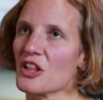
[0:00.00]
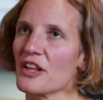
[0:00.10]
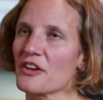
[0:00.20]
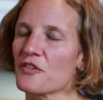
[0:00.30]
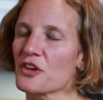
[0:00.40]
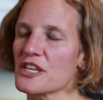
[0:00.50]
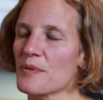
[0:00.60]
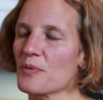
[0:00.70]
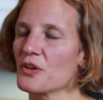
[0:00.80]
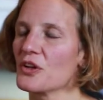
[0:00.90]
like, for
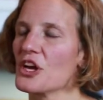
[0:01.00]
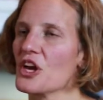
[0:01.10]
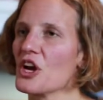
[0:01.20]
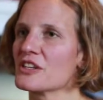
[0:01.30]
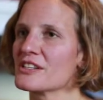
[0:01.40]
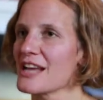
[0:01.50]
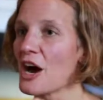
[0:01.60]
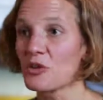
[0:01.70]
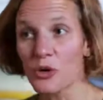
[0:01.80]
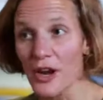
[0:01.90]
example, does
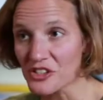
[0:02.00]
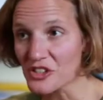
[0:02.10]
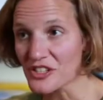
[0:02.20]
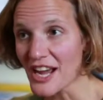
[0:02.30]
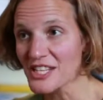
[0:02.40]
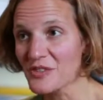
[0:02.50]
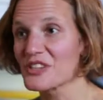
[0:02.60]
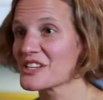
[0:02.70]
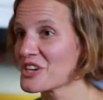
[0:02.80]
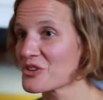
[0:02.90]
outdoor exercise
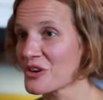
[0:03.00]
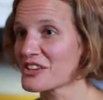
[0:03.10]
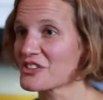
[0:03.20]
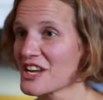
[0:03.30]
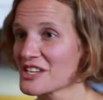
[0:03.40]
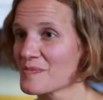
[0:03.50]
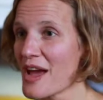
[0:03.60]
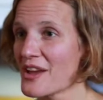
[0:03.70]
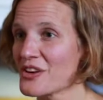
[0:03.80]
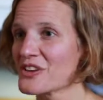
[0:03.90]
versus indoor exercise
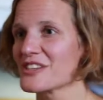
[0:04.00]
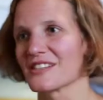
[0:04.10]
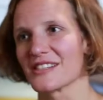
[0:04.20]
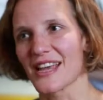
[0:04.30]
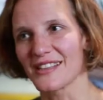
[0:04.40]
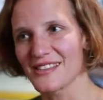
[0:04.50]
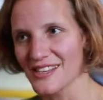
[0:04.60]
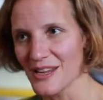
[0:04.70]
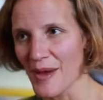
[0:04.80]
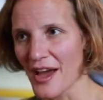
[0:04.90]
matter? Does
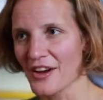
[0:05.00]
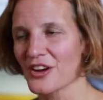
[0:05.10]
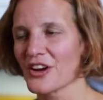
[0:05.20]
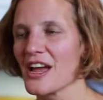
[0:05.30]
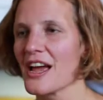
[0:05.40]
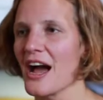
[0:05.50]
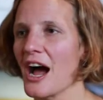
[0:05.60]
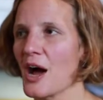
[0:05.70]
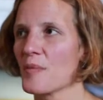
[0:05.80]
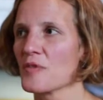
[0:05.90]
intensity matter?
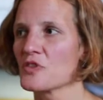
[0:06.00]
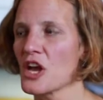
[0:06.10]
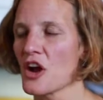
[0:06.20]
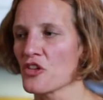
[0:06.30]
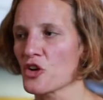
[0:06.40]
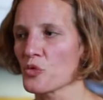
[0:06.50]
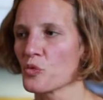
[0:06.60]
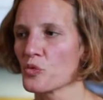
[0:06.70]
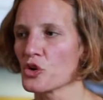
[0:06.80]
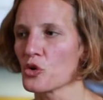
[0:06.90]
Are there,
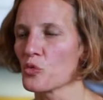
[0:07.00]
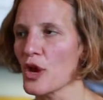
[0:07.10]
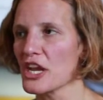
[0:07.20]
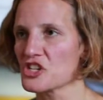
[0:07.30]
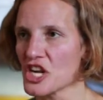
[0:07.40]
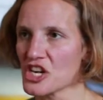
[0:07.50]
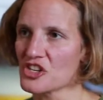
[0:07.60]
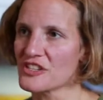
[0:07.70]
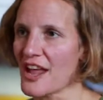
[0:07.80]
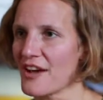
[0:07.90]
weight
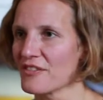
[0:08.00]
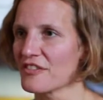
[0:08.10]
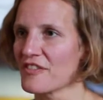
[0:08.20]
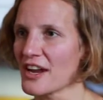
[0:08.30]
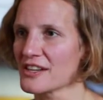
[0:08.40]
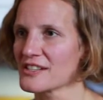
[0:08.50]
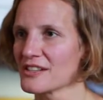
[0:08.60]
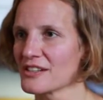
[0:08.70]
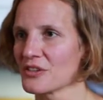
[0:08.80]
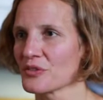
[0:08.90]
changes that have an effect?
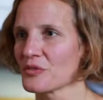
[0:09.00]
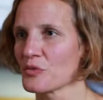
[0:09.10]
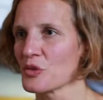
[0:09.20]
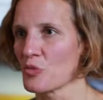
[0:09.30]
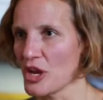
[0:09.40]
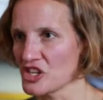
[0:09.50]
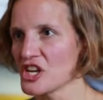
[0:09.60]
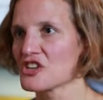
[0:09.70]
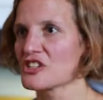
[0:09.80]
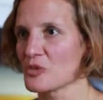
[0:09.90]
Weight
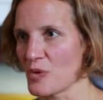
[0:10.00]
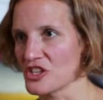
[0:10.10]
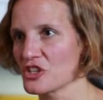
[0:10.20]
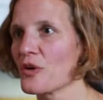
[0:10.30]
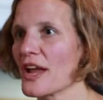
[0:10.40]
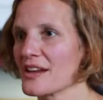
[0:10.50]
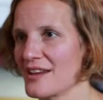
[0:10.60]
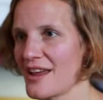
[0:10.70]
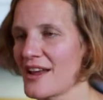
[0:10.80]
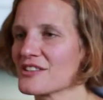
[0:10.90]
changes and depression go hand in
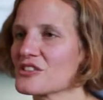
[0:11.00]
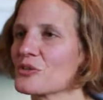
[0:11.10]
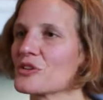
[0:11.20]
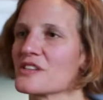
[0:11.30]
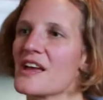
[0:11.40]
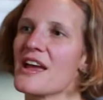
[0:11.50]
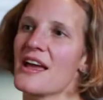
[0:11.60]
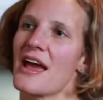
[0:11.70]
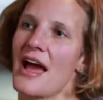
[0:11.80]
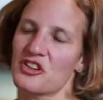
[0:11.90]
hand. So does
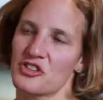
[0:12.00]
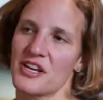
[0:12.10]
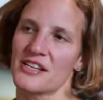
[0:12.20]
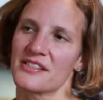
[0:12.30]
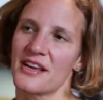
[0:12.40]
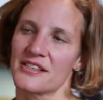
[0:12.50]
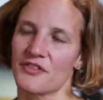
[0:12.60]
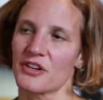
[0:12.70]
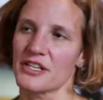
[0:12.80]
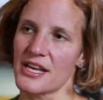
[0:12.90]
exercising at
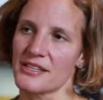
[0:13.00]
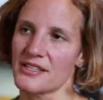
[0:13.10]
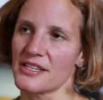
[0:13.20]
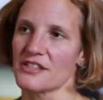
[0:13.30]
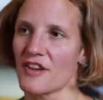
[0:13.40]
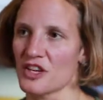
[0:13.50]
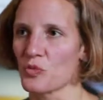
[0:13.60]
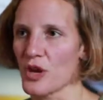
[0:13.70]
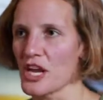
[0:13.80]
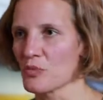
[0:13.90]
different intensities affect
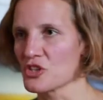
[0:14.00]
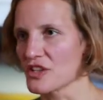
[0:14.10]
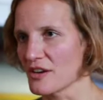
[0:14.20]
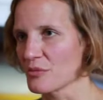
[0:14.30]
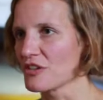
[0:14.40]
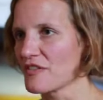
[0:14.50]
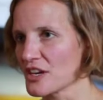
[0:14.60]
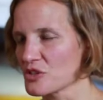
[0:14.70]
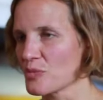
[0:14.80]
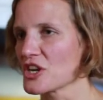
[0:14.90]
weight, which then would
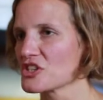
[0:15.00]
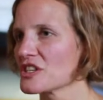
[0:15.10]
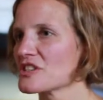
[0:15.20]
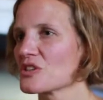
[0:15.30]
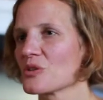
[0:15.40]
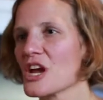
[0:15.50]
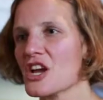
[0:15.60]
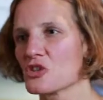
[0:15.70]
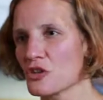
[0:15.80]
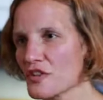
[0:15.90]
affect depression? So
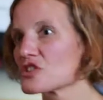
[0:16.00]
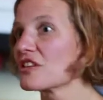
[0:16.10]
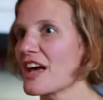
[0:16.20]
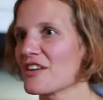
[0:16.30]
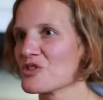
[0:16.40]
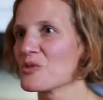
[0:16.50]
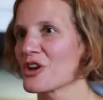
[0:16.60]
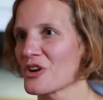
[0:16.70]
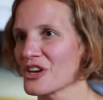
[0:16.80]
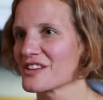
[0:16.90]
sort of there's a lot of new
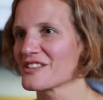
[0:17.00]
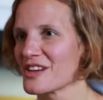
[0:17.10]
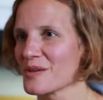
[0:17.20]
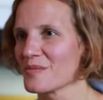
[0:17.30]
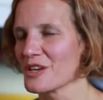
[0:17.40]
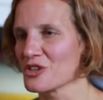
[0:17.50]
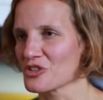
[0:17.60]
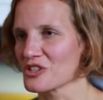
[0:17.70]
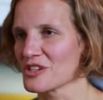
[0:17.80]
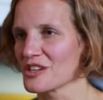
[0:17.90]
areas that I'm
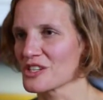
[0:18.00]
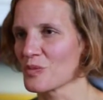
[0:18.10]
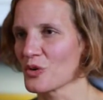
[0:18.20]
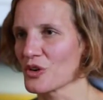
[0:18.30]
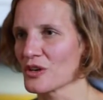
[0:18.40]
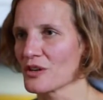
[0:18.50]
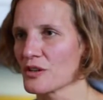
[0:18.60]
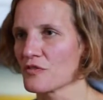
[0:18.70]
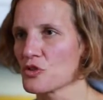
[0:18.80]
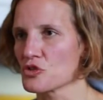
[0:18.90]
interested in exploring in
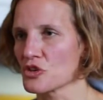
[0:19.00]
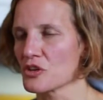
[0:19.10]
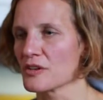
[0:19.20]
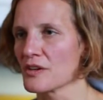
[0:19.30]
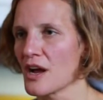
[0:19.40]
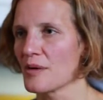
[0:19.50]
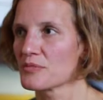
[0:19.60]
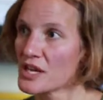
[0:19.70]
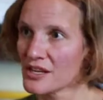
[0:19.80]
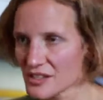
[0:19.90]
the future
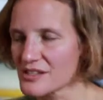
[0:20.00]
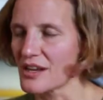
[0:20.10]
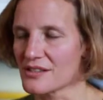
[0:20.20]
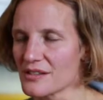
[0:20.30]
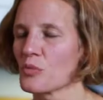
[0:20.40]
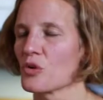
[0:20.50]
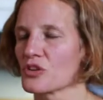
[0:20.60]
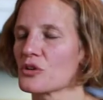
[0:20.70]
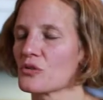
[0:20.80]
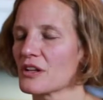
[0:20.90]
and discussing more
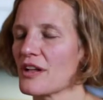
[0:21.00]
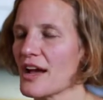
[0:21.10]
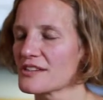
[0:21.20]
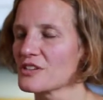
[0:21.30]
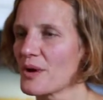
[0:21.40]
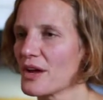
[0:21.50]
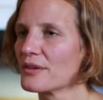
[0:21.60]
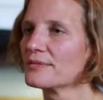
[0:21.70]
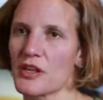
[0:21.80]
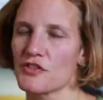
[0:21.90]
so in class as
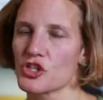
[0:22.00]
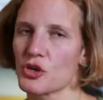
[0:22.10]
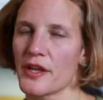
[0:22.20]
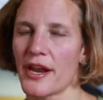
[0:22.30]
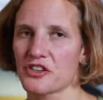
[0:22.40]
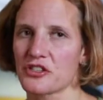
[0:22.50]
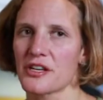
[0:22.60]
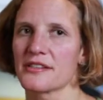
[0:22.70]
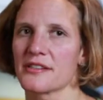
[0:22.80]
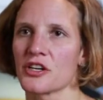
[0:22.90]
well. They've shown that
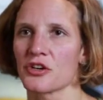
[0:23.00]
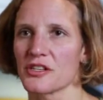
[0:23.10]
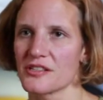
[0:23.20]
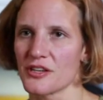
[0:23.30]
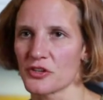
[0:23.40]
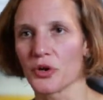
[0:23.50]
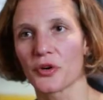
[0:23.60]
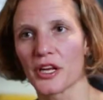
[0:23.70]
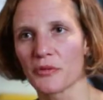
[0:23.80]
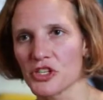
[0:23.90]
exercise increases
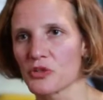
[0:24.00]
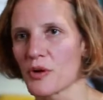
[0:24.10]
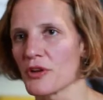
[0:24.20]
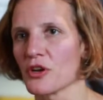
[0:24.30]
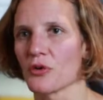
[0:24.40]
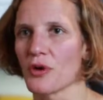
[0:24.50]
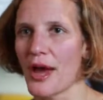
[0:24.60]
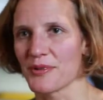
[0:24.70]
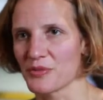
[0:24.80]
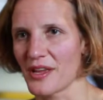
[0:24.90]
serotonin, which is what we know
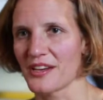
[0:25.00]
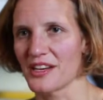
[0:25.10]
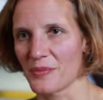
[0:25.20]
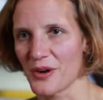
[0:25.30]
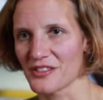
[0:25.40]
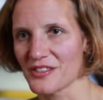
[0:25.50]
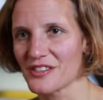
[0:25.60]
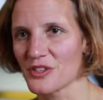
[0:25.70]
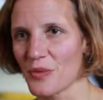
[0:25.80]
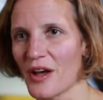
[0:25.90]
happens with
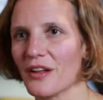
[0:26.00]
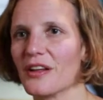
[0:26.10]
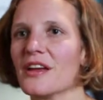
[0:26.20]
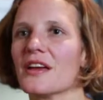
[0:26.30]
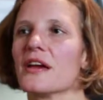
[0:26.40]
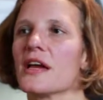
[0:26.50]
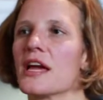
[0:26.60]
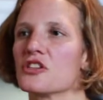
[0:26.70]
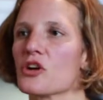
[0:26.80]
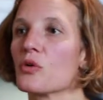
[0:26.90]
antidepressants as well.
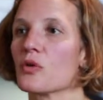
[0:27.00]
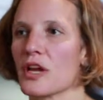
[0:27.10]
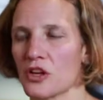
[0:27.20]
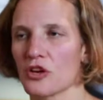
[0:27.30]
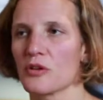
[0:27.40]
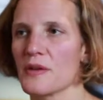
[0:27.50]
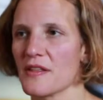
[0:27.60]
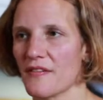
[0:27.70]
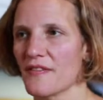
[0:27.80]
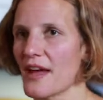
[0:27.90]
And so it could be
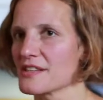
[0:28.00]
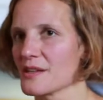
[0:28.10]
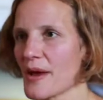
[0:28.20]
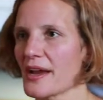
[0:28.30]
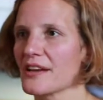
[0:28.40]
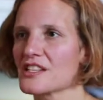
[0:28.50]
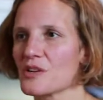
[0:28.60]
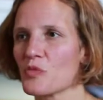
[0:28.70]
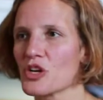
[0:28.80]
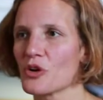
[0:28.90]
that that's the
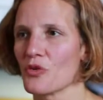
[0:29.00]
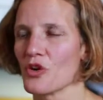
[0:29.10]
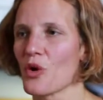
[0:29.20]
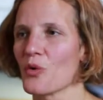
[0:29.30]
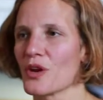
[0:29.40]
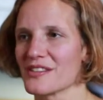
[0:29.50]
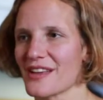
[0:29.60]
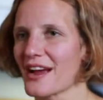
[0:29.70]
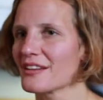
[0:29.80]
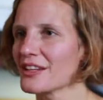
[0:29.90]
mechanism. We don't know
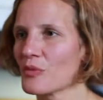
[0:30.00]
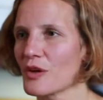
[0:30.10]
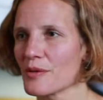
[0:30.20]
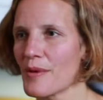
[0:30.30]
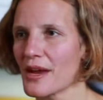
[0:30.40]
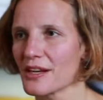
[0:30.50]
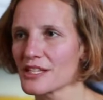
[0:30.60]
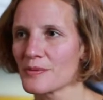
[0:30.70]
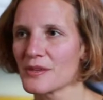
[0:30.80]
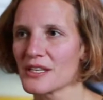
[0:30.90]
exactly what the
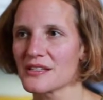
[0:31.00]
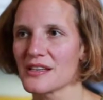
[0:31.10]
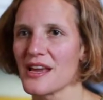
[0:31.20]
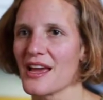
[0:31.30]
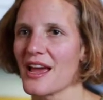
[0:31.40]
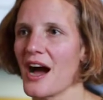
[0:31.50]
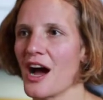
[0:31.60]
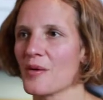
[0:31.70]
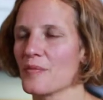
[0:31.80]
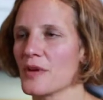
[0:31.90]
mechanism is.
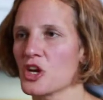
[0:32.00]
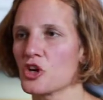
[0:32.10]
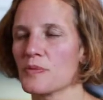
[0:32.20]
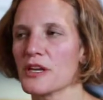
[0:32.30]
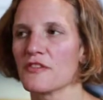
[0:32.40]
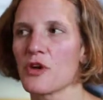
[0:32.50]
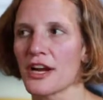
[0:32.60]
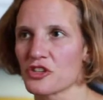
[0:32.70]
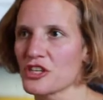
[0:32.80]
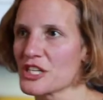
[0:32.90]
It could be if you
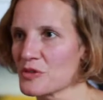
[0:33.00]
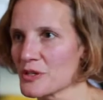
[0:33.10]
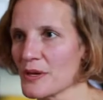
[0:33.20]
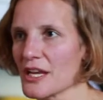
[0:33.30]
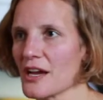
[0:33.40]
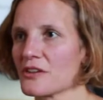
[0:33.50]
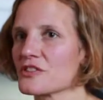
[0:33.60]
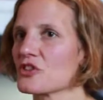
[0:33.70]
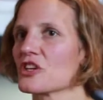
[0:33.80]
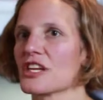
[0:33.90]
exercise with somebody
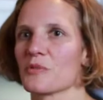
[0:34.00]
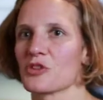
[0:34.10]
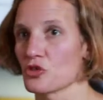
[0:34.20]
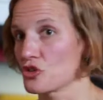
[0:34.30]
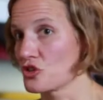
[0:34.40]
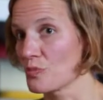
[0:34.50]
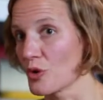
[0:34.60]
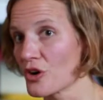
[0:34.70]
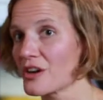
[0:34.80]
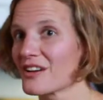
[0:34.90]
else, you're getting social
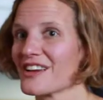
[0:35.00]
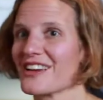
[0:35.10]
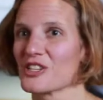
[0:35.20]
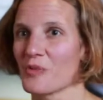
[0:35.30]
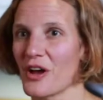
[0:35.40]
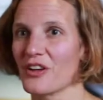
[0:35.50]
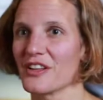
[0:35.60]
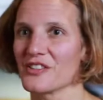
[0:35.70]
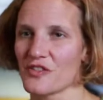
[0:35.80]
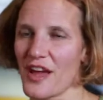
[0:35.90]
support as well,
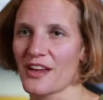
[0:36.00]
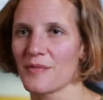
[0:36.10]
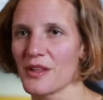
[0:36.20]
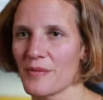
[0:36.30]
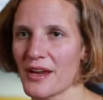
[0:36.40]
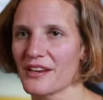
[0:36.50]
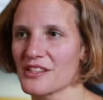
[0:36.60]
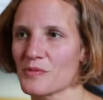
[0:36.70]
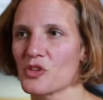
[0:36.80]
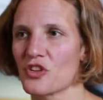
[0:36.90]
and so that could be the
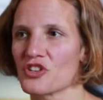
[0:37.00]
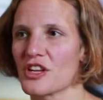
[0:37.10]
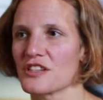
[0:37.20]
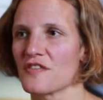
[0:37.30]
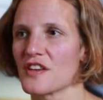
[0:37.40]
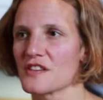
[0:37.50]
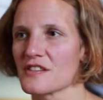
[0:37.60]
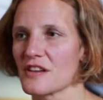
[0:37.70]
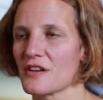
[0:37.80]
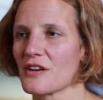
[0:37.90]
mechanism. So there's lots of things
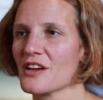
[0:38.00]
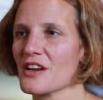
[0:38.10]
that are